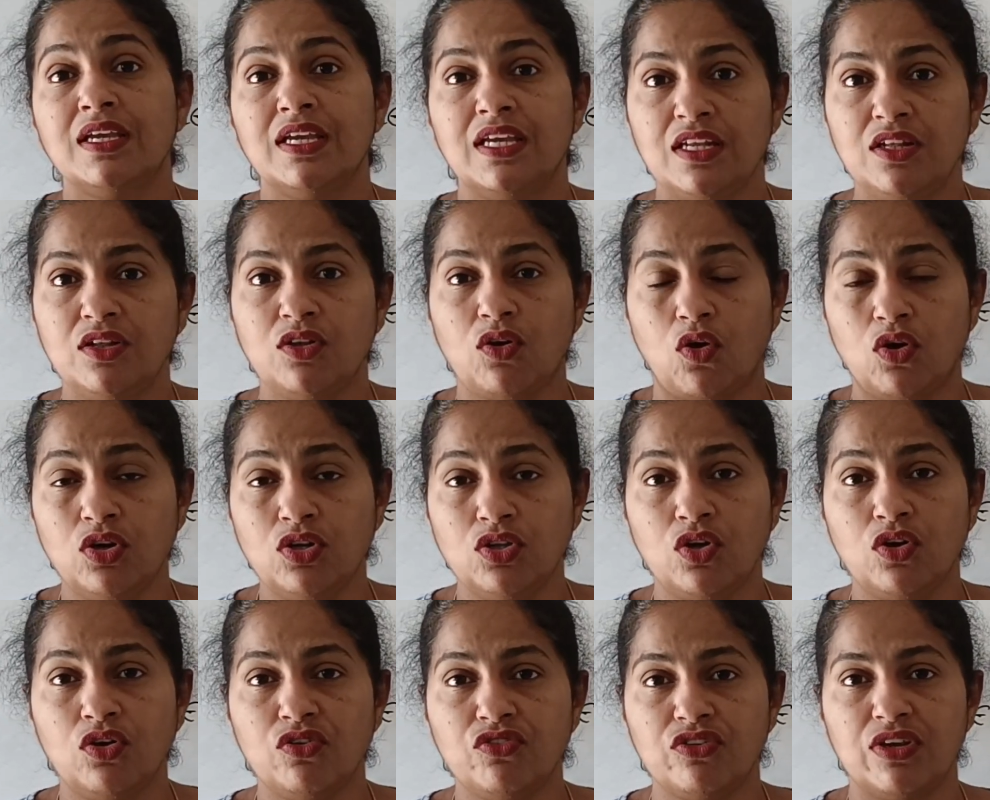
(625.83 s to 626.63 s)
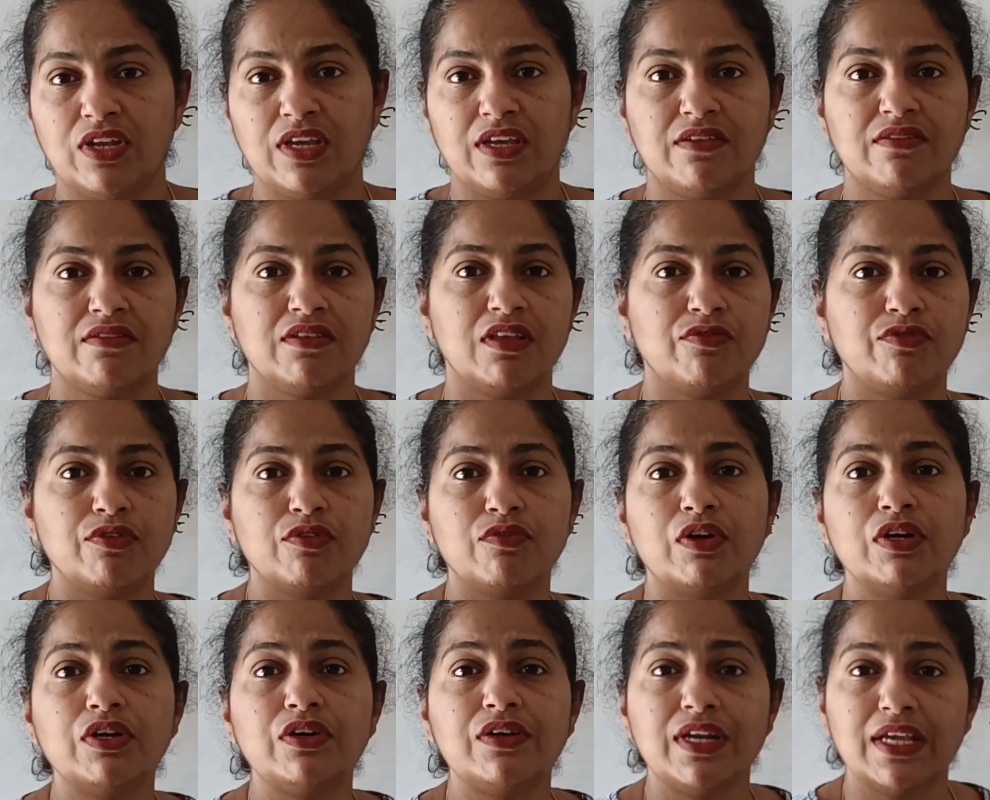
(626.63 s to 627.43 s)
On those days, if
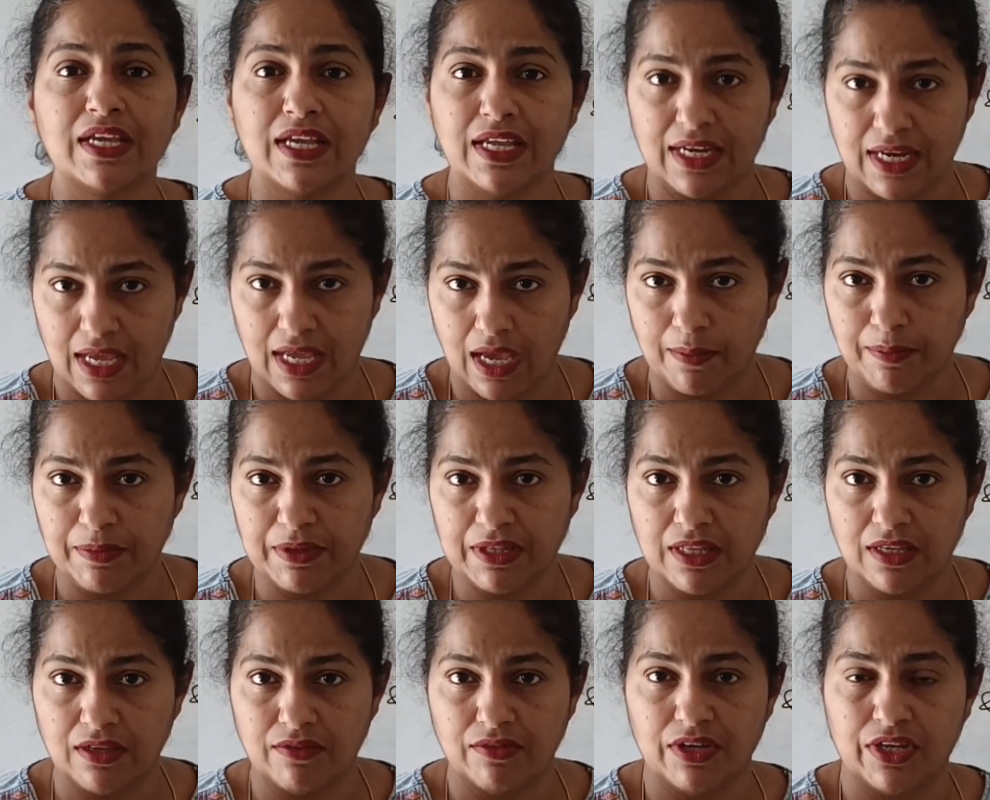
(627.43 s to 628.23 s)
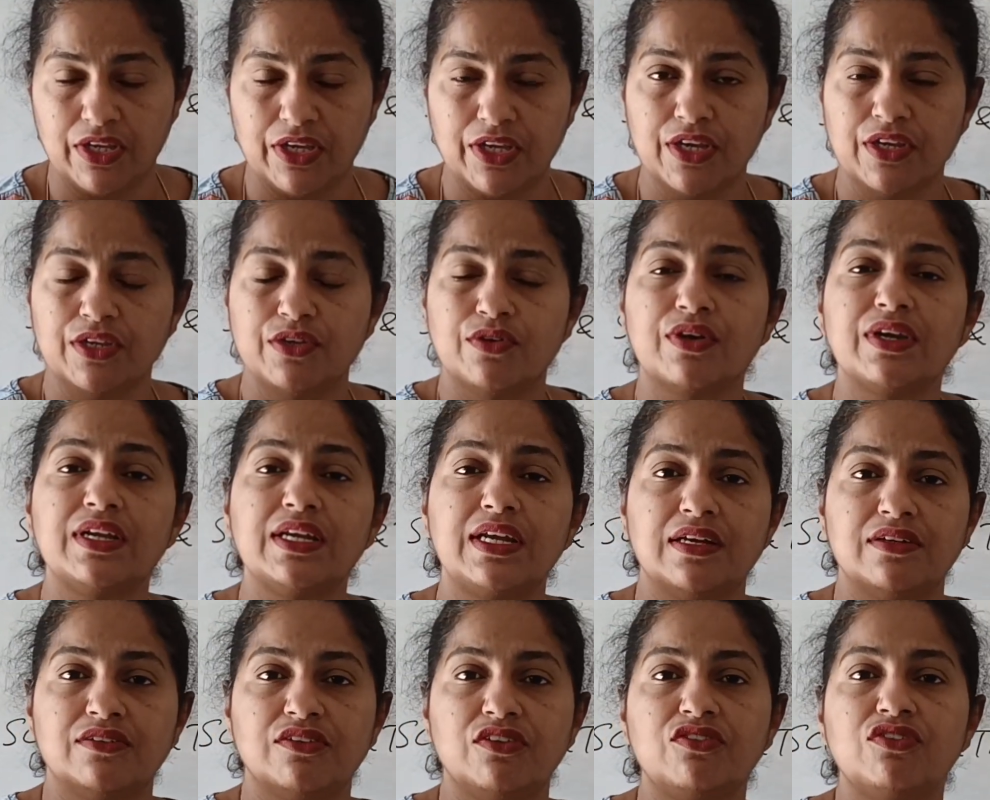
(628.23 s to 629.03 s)
you want to take a nap in the evening, you can
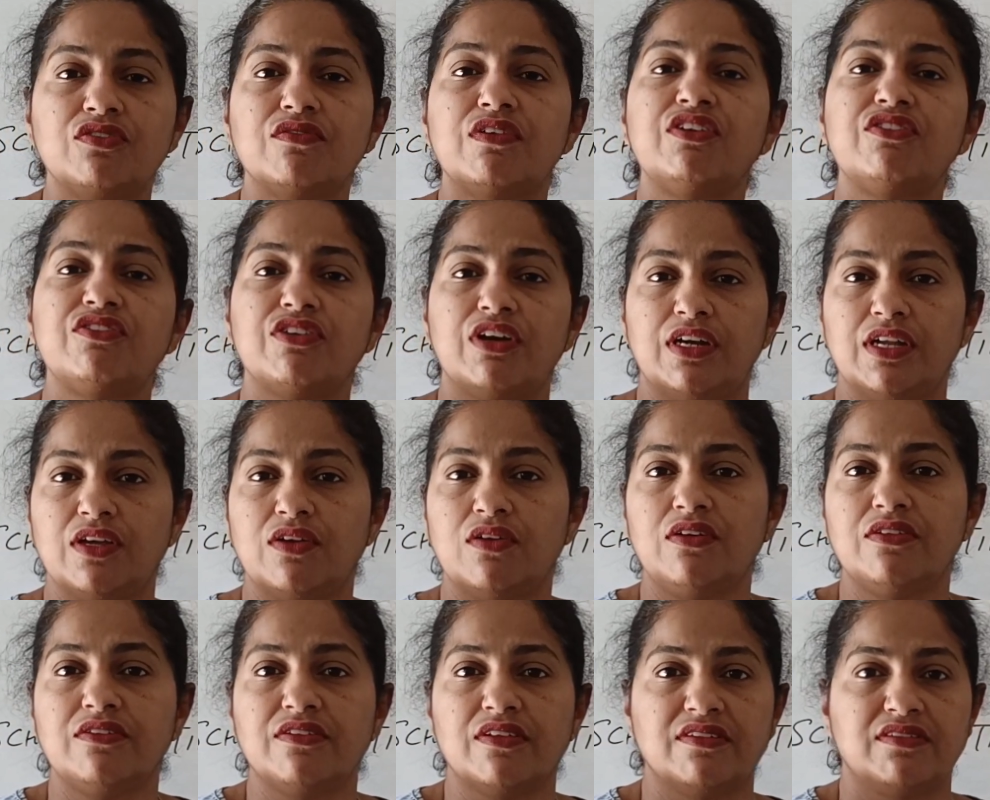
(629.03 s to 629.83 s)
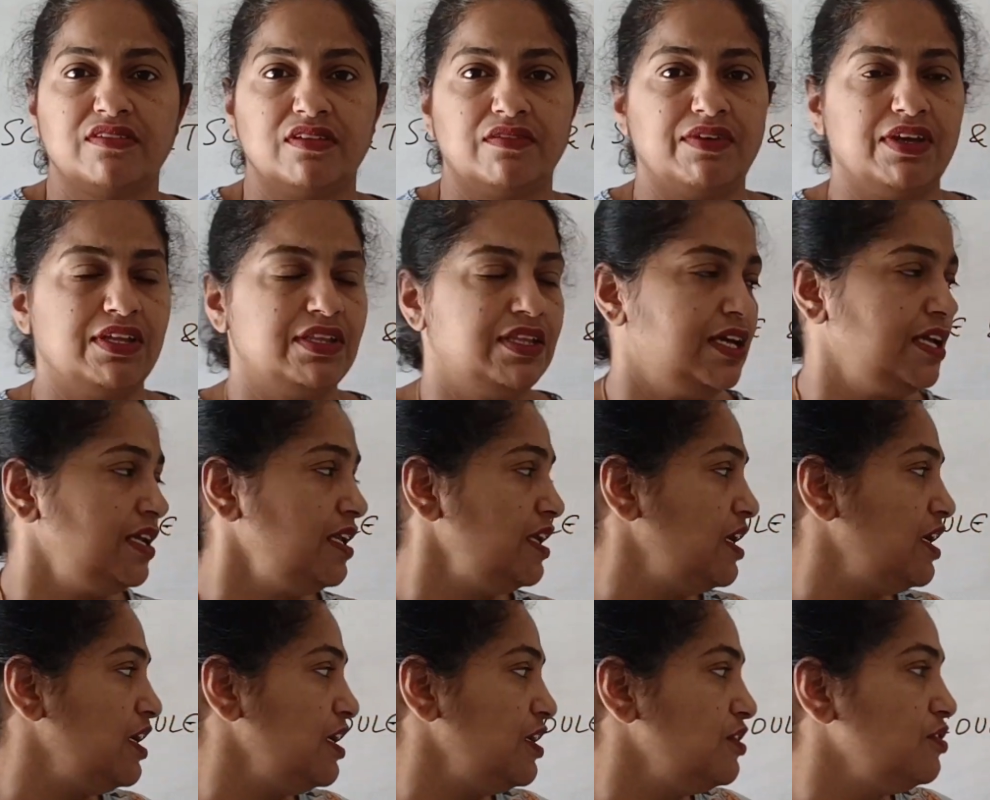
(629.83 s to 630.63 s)
adjust your schedule in such a way
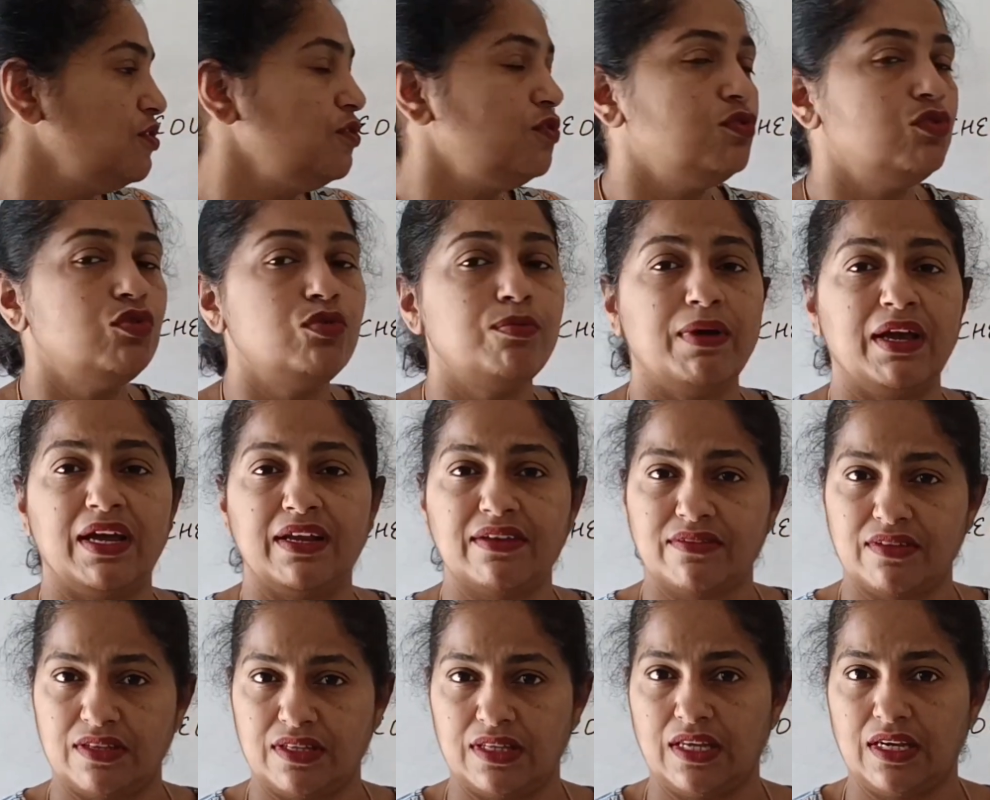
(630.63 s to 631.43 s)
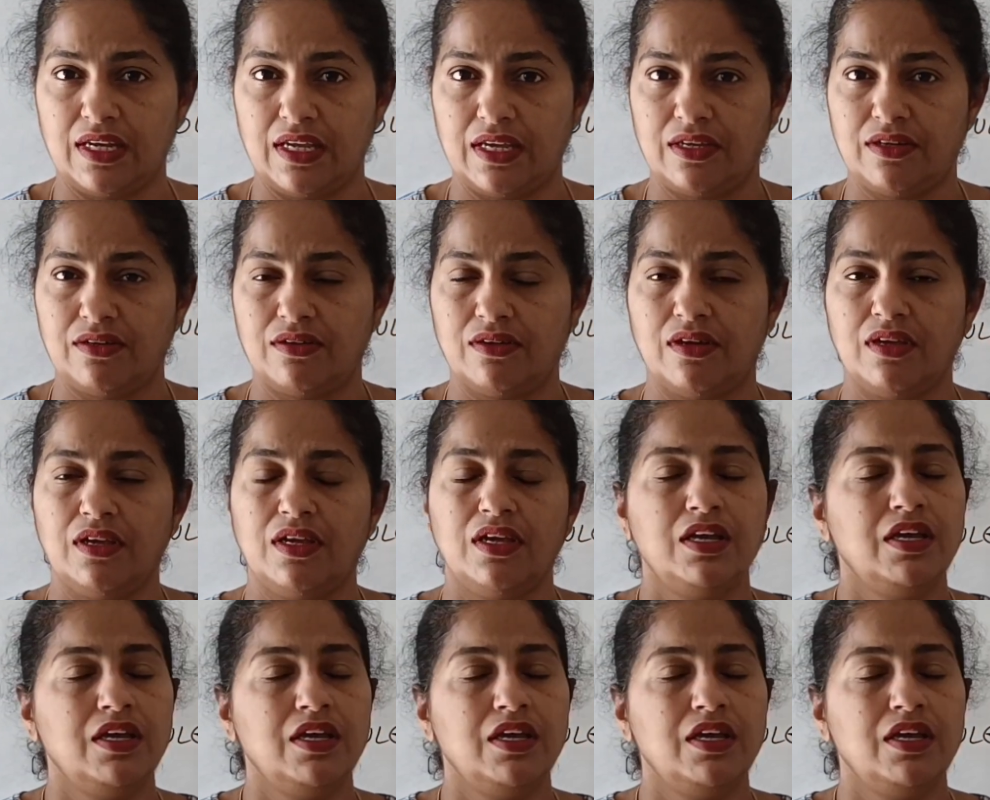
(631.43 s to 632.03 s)
that you do maths in the night.